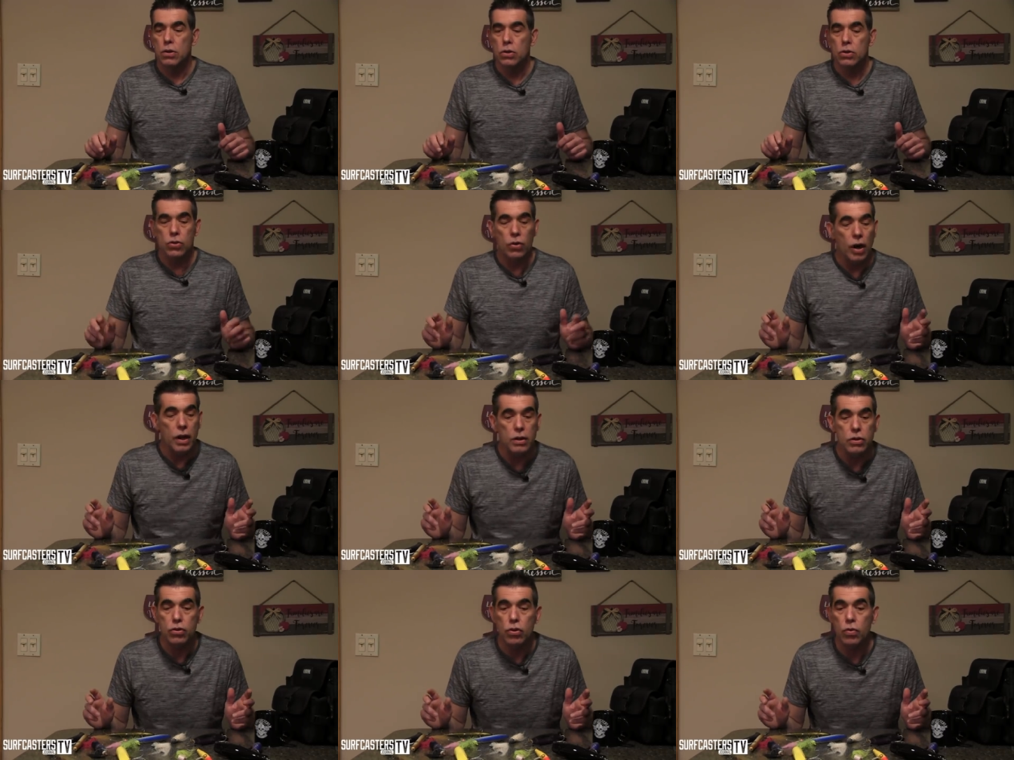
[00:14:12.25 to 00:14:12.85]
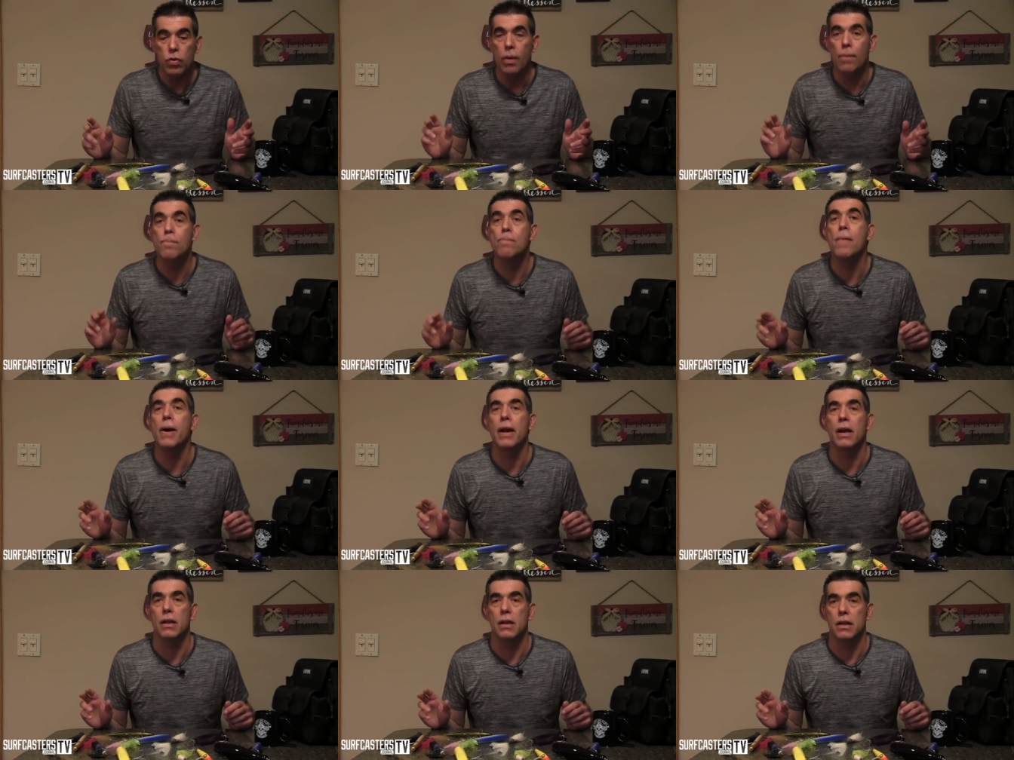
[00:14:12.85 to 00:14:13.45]
So I threw a
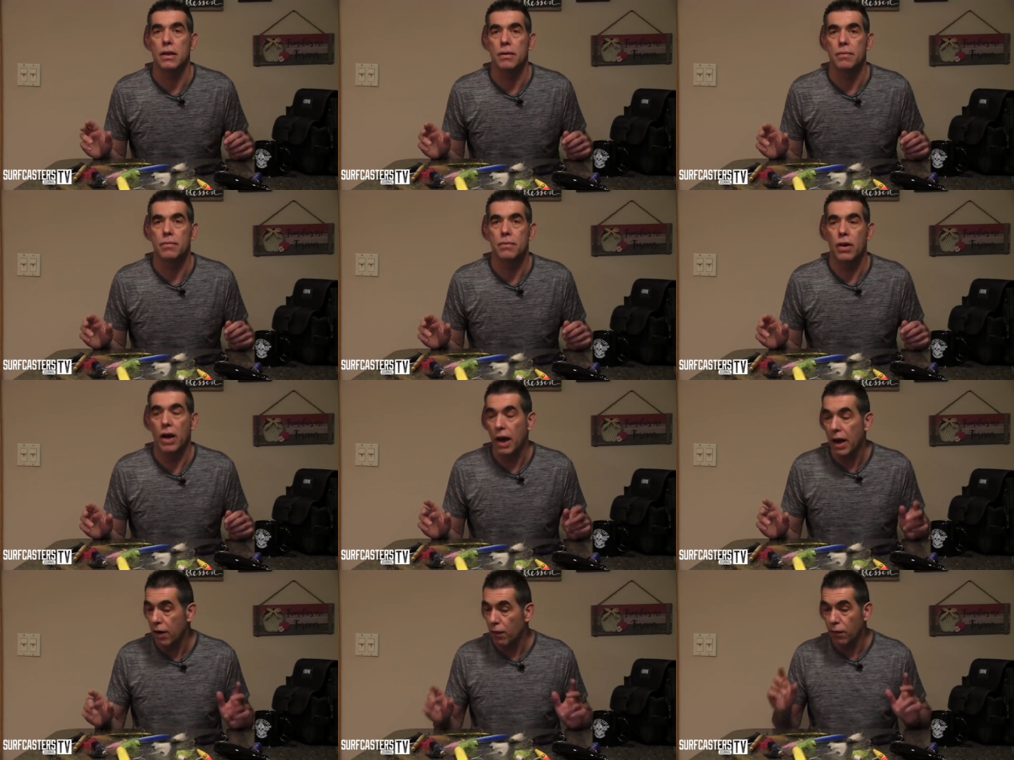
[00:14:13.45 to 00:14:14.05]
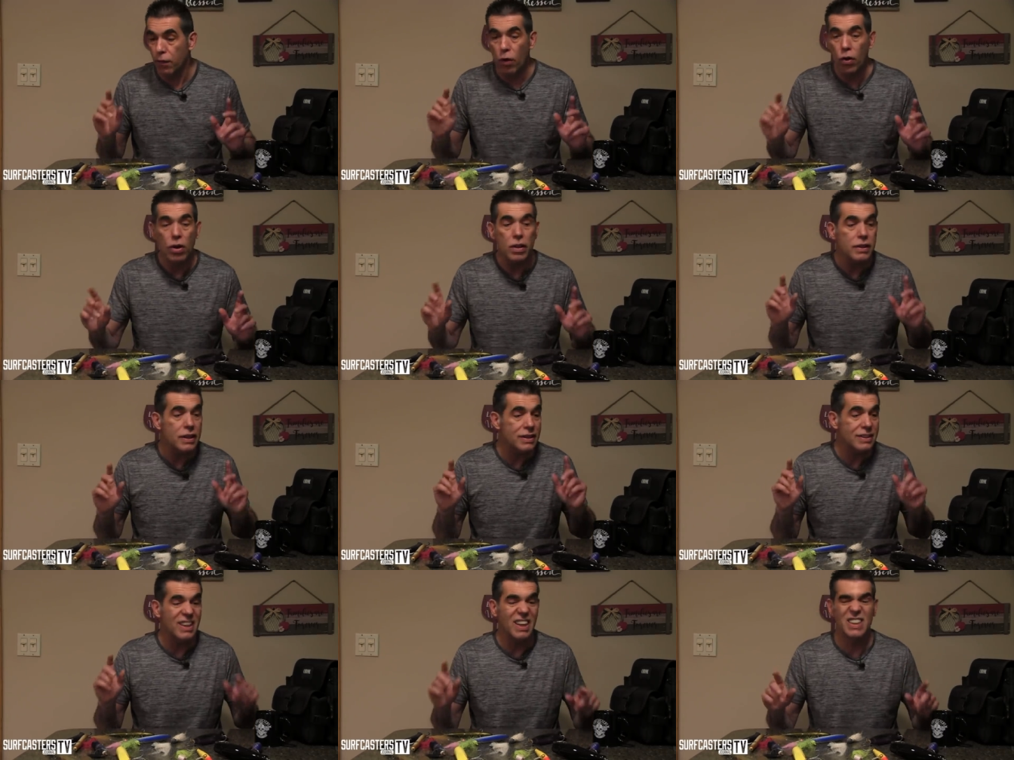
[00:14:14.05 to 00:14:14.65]
metal lip. And of all
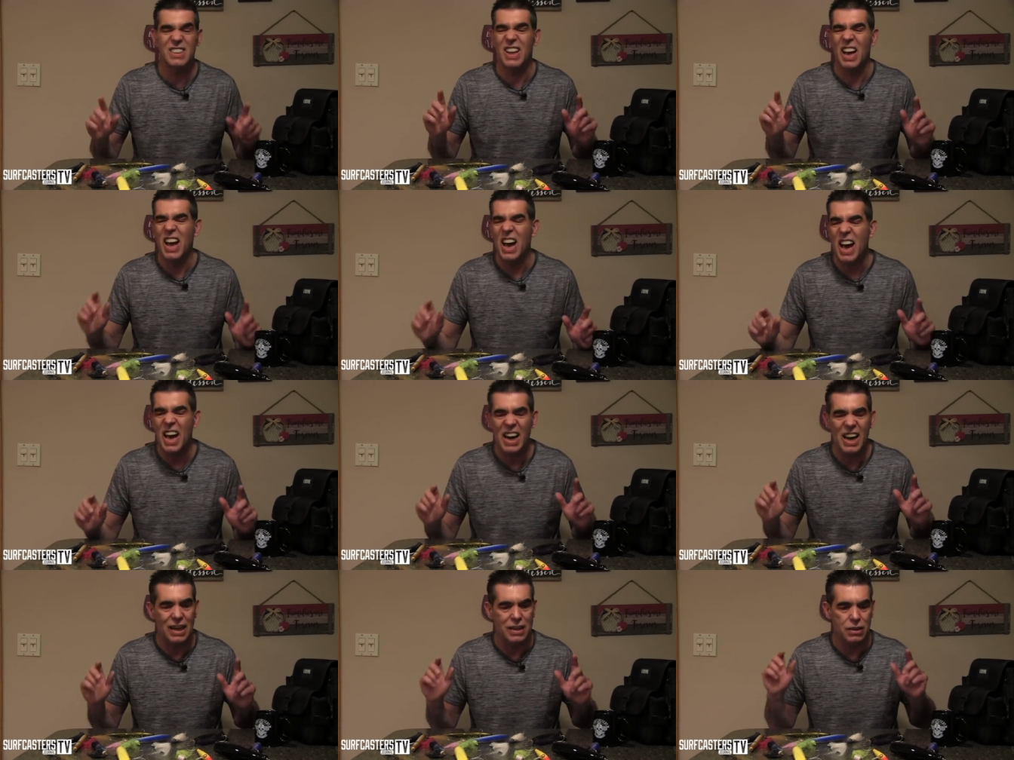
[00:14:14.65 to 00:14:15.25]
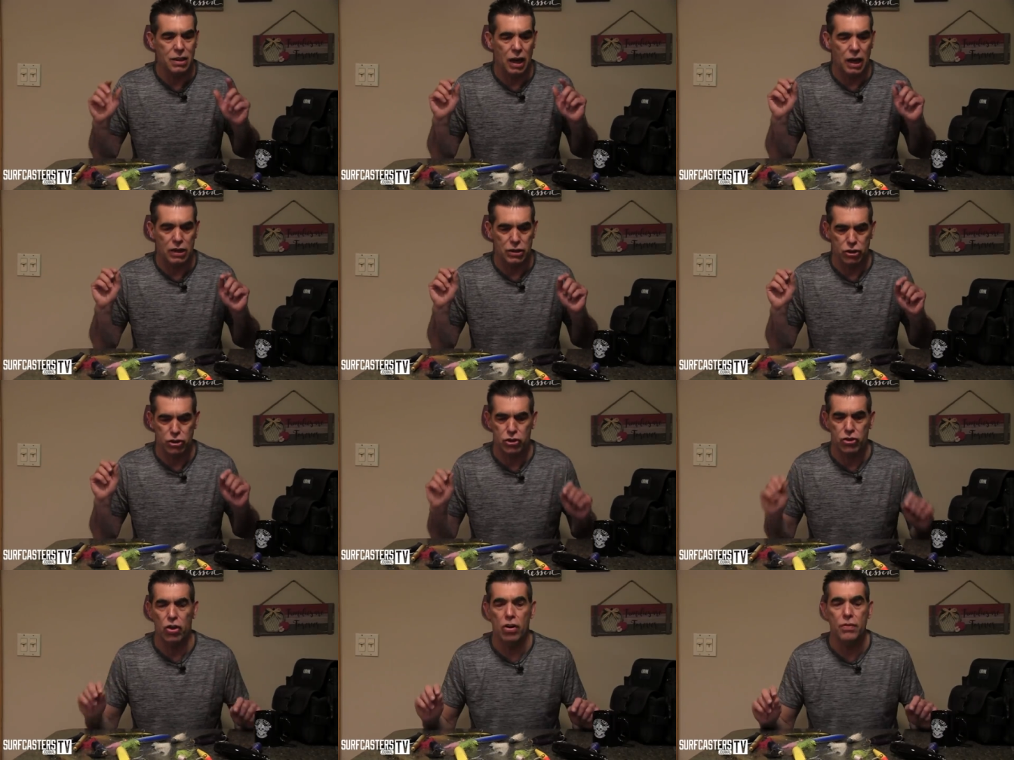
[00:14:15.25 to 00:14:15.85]
the things, I had a, a
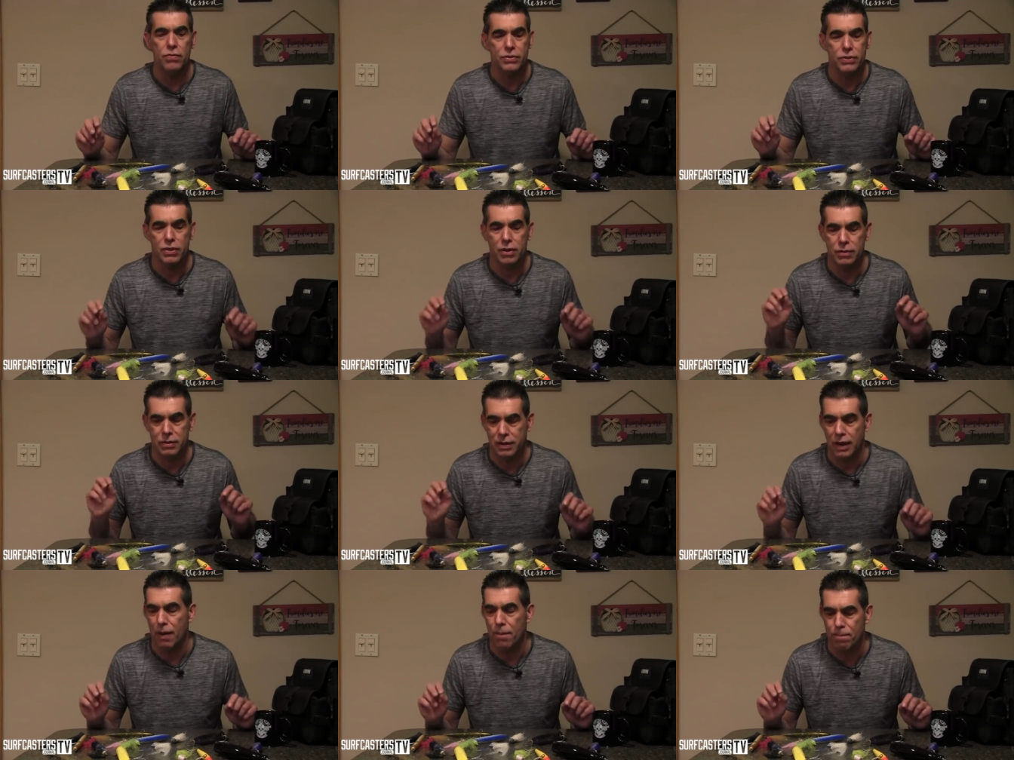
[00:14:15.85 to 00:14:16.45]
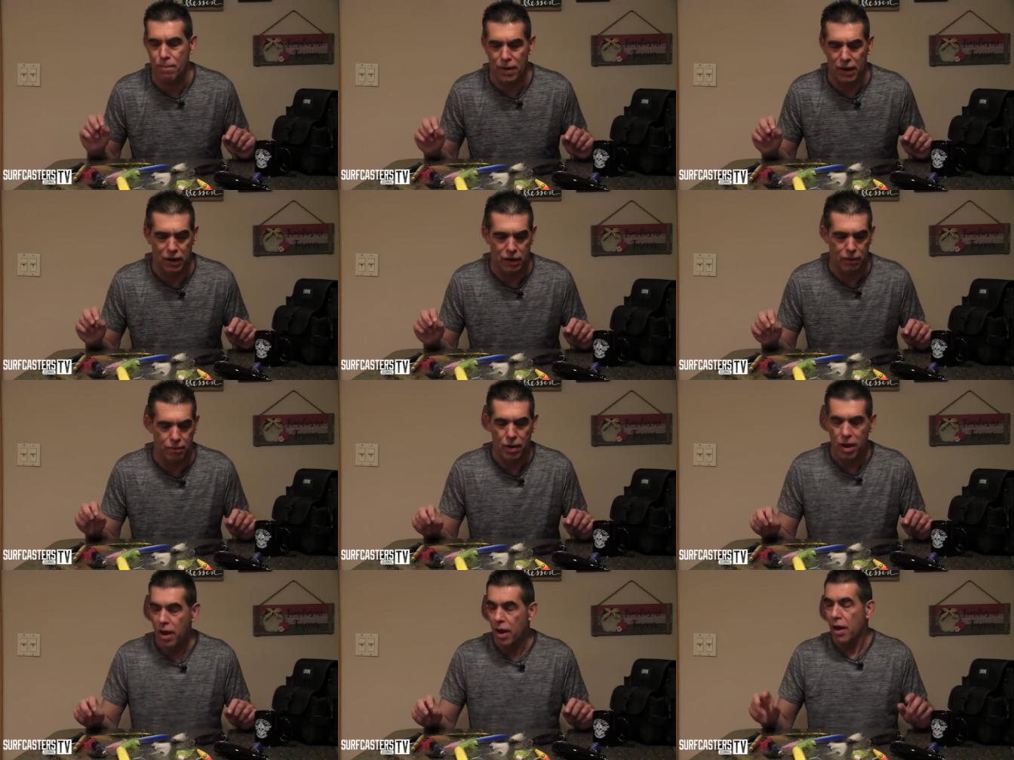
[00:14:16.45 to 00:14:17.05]
surfster type metal
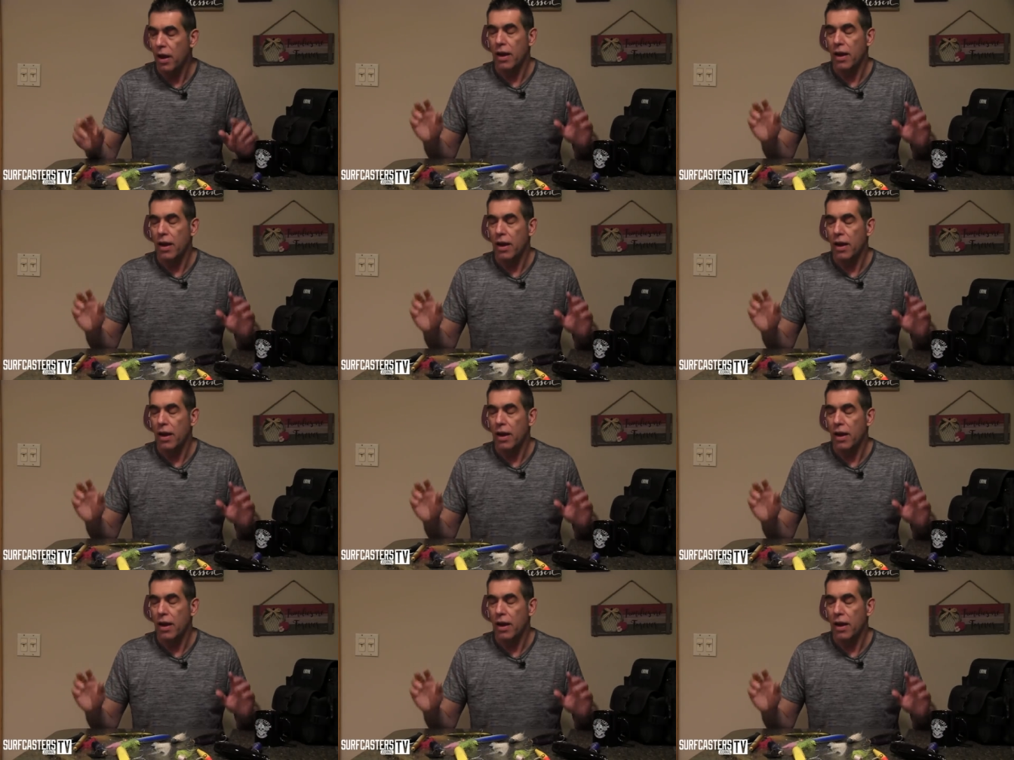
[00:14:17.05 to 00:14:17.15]
lip.